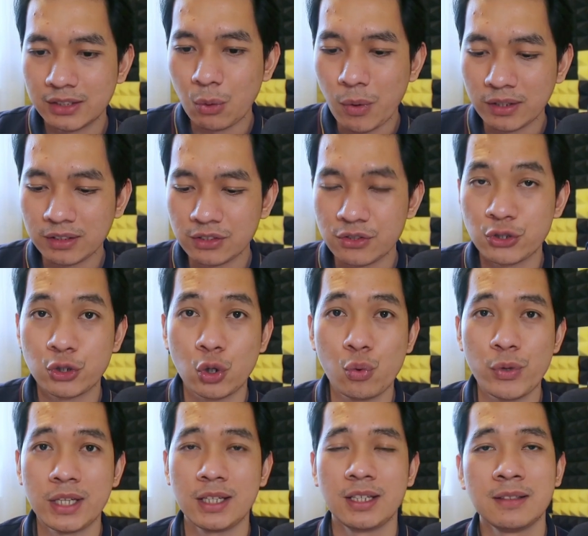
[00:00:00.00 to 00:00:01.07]
The one that's
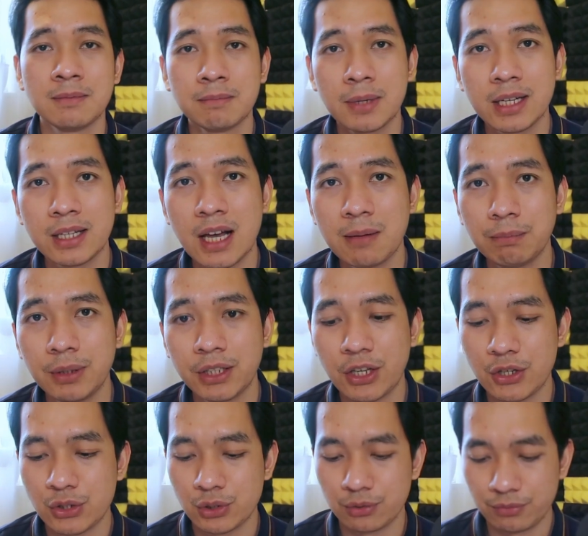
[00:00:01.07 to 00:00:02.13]
showing in my
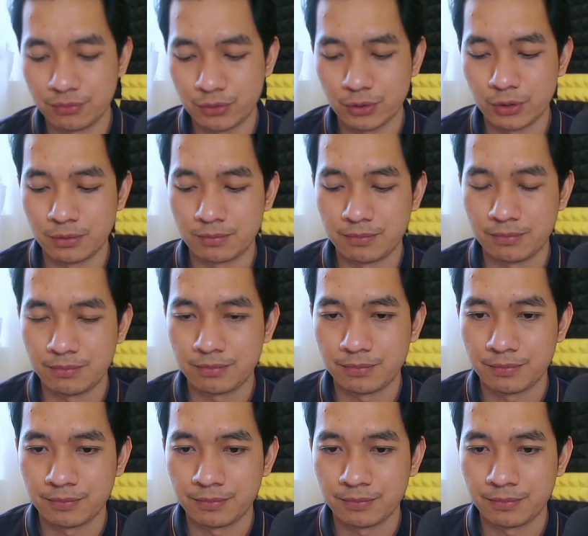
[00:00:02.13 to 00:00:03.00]
application form